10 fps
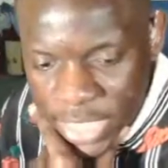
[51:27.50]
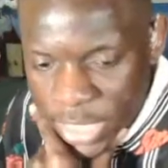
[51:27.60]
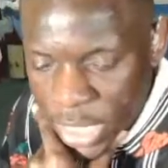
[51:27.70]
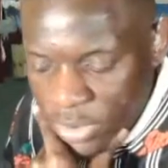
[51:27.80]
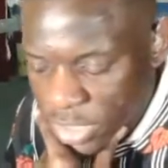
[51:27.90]

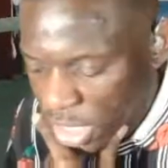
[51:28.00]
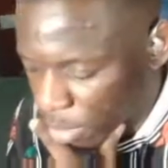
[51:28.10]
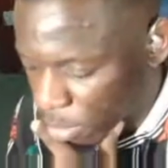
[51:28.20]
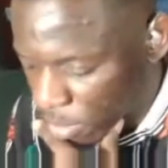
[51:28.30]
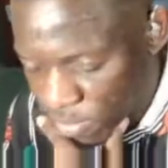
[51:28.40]
Igris
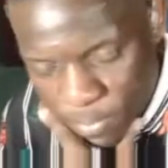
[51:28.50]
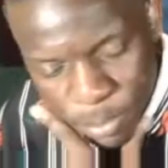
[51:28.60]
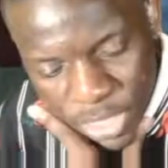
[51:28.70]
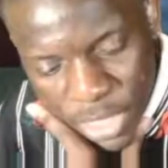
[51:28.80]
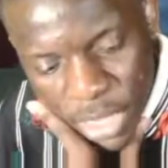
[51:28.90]
can't
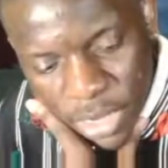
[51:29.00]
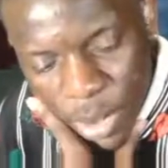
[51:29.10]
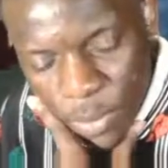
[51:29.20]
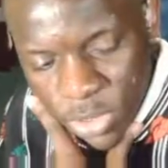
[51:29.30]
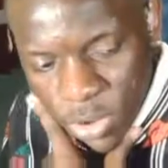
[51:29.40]
beat that
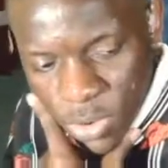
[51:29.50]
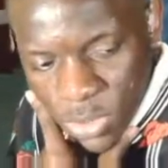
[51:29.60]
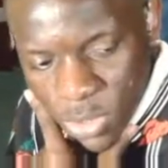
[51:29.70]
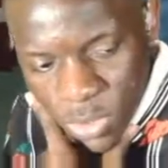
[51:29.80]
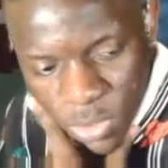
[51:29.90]
one girl
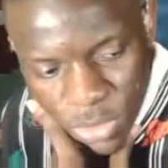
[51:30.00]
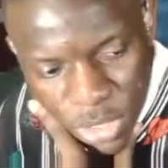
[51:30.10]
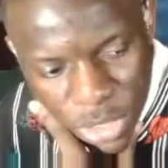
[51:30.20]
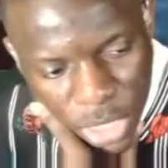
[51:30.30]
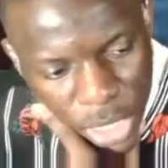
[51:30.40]
though.
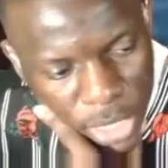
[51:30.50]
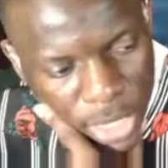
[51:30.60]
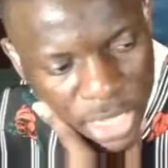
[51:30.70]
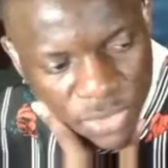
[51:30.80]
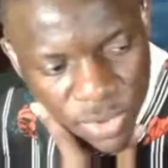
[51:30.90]
The
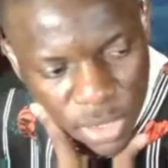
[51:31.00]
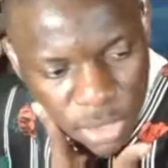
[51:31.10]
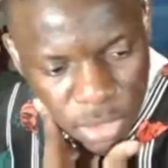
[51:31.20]
S rank.